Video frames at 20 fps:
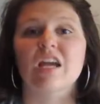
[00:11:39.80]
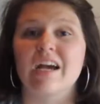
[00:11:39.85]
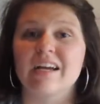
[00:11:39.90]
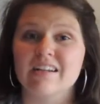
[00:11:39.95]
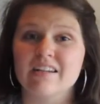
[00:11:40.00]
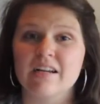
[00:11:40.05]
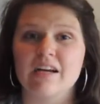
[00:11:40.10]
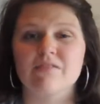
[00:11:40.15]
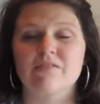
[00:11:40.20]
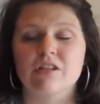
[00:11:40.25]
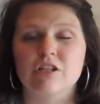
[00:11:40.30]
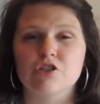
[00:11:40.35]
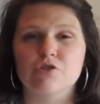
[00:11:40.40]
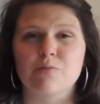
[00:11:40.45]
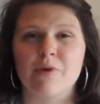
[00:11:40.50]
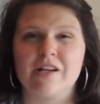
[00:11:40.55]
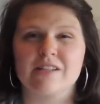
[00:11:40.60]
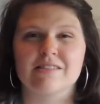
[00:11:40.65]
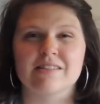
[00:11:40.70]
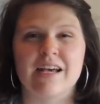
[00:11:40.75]
I didn't have a
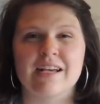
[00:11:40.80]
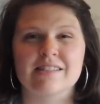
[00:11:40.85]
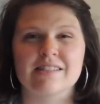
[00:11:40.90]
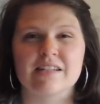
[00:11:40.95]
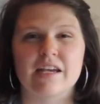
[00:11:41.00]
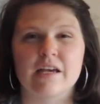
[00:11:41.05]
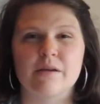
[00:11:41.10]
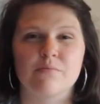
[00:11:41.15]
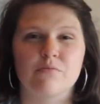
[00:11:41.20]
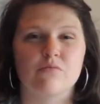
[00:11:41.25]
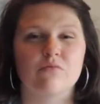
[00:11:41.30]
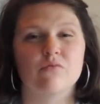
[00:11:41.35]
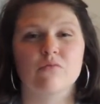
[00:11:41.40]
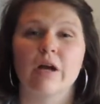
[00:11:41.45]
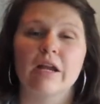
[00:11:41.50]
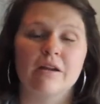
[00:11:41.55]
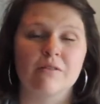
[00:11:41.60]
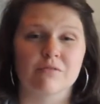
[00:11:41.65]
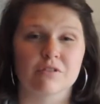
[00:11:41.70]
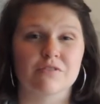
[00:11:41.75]
lunchbox last time,
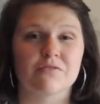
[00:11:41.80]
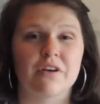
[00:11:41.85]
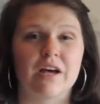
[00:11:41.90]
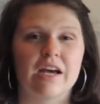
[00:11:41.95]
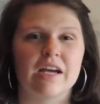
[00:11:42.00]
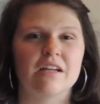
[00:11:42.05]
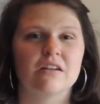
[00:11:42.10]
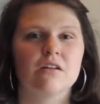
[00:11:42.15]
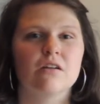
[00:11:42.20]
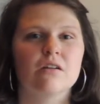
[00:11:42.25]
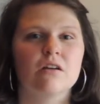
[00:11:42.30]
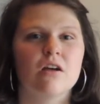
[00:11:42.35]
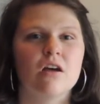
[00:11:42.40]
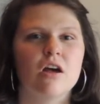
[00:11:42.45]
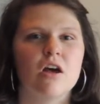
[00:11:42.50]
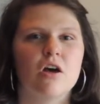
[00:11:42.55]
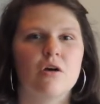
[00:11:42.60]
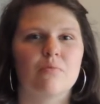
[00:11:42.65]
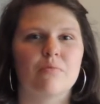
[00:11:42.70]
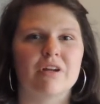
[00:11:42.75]
and it was fine,
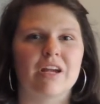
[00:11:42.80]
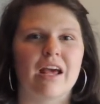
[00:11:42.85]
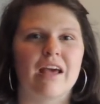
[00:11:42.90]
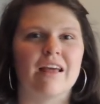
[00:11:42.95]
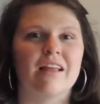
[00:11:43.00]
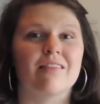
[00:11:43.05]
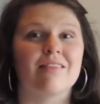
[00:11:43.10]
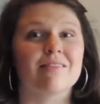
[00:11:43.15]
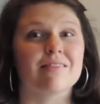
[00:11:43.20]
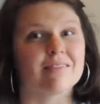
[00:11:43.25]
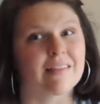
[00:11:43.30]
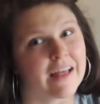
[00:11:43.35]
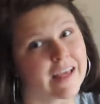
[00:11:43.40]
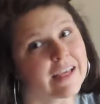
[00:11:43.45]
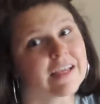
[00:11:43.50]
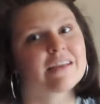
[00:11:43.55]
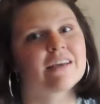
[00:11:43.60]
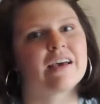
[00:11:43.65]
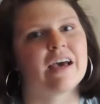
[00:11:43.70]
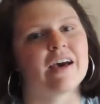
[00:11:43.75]
but I
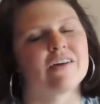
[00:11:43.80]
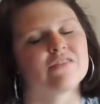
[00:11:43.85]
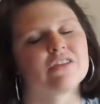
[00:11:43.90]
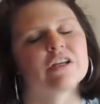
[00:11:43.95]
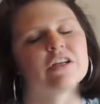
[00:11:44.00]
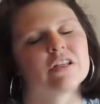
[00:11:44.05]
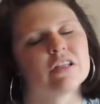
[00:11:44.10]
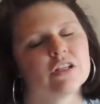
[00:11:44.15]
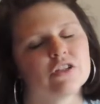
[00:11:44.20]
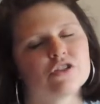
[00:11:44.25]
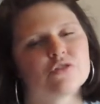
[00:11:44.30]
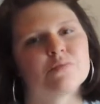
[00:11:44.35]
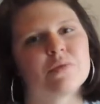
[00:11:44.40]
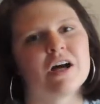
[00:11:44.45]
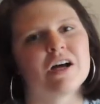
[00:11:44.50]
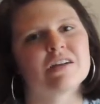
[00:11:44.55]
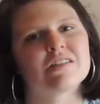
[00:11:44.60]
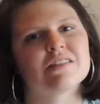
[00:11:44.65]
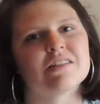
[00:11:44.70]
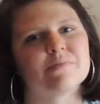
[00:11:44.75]
like having a
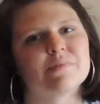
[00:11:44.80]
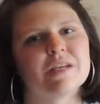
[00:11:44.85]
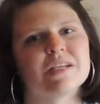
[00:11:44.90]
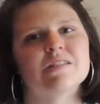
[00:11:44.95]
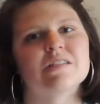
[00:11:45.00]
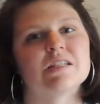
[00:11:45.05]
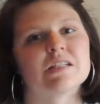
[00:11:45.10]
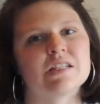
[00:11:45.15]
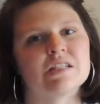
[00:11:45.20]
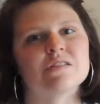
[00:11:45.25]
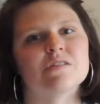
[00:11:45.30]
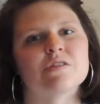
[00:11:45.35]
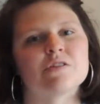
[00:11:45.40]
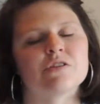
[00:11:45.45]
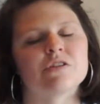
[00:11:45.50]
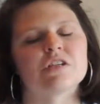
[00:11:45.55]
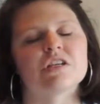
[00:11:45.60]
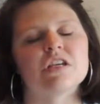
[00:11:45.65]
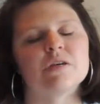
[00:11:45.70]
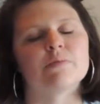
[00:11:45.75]
lunchbox. It makes it
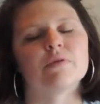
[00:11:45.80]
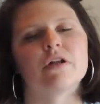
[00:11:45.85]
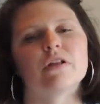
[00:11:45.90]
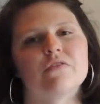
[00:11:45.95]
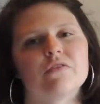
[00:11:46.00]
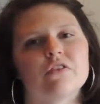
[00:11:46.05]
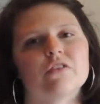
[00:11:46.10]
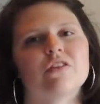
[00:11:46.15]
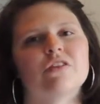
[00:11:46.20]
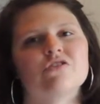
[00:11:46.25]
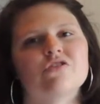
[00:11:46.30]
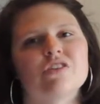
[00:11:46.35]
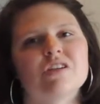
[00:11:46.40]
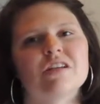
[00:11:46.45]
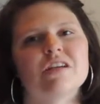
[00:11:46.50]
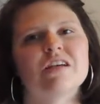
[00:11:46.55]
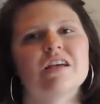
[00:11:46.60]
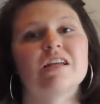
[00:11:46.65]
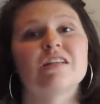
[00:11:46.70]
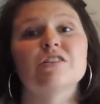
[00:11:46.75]
easier to keep all of your lunch
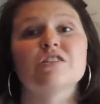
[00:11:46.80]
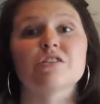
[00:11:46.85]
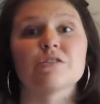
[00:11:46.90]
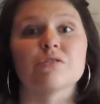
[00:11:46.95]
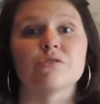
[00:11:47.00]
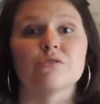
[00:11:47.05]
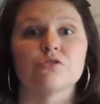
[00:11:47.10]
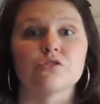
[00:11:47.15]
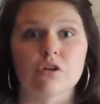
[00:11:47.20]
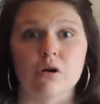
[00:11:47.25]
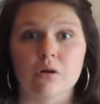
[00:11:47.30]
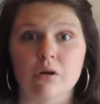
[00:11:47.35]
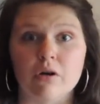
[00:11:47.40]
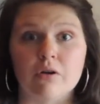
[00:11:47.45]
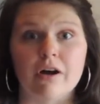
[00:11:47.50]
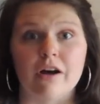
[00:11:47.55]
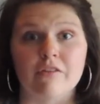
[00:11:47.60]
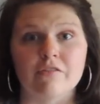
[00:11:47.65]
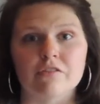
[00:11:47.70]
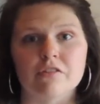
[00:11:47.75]
in it, and so you don't
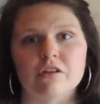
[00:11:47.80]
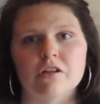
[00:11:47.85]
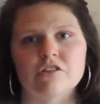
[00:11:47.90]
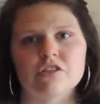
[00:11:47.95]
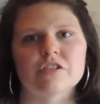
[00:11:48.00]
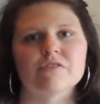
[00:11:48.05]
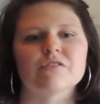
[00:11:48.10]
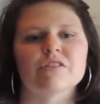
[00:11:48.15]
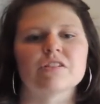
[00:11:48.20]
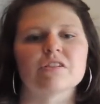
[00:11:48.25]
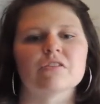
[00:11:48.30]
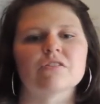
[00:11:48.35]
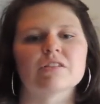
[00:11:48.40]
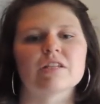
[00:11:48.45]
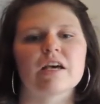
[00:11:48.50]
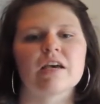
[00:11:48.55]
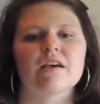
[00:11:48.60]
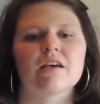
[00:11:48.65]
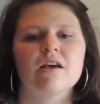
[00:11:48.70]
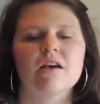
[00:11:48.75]
go out for lunch every single
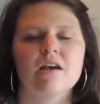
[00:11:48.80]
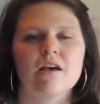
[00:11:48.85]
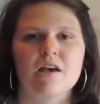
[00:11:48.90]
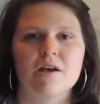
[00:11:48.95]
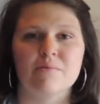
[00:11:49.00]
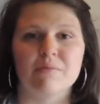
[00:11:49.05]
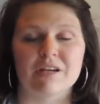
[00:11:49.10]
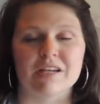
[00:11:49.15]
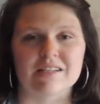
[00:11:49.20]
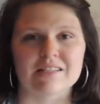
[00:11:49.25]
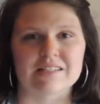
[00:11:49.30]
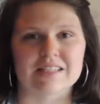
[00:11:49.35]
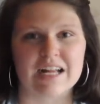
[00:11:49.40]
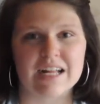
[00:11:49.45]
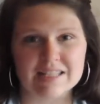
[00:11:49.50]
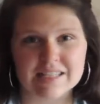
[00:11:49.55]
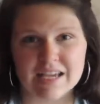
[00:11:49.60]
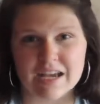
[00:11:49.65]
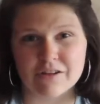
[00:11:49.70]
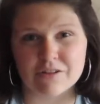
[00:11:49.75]
day. Because
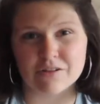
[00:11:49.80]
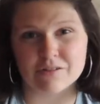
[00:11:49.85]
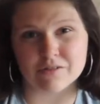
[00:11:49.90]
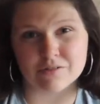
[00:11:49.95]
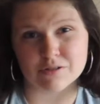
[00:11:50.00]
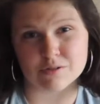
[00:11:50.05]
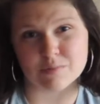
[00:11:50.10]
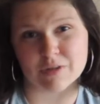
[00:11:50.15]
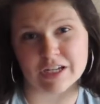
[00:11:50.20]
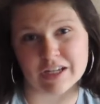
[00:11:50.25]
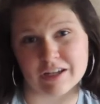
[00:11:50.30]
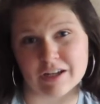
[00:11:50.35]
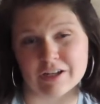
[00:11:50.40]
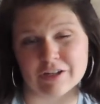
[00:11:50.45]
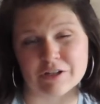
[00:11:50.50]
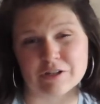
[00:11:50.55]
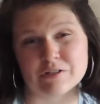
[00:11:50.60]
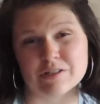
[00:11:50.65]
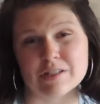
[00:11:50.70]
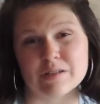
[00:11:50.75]
that's how you lose money
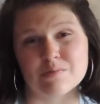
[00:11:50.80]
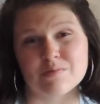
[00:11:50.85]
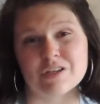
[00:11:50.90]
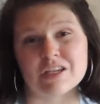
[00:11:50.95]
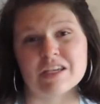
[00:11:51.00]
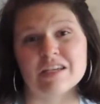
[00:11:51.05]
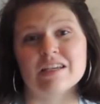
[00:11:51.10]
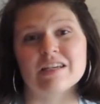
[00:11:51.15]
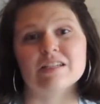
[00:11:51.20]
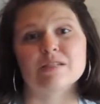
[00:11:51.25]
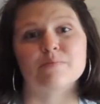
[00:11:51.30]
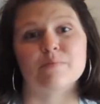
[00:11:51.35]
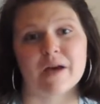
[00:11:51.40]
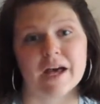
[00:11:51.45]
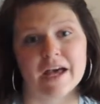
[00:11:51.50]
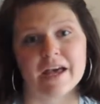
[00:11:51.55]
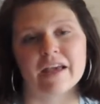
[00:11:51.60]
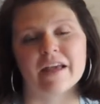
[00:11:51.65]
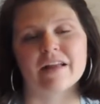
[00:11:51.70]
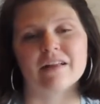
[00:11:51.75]
on your CP, is
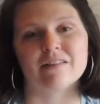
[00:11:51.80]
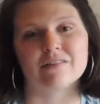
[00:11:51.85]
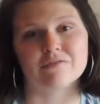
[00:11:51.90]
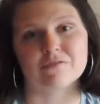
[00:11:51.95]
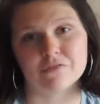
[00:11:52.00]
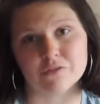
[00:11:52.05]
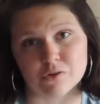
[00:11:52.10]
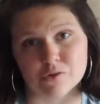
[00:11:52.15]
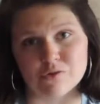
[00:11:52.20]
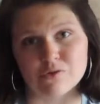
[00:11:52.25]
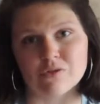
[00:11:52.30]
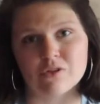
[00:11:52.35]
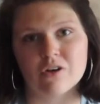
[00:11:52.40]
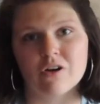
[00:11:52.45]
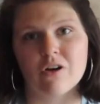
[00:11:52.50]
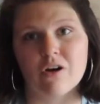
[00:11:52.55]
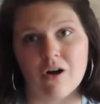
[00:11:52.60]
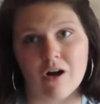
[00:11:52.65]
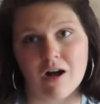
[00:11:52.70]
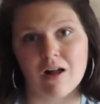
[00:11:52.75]
buying food
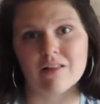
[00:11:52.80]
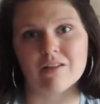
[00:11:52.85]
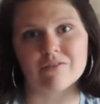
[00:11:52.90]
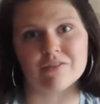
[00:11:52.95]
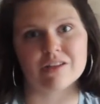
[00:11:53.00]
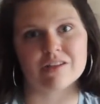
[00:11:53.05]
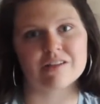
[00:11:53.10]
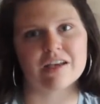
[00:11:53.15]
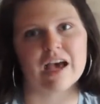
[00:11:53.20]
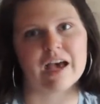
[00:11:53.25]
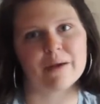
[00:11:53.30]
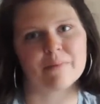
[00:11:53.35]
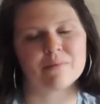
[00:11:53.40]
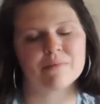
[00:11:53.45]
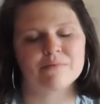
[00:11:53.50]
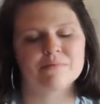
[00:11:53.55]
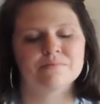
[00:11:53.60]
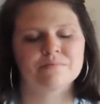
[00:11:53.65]
all of the time.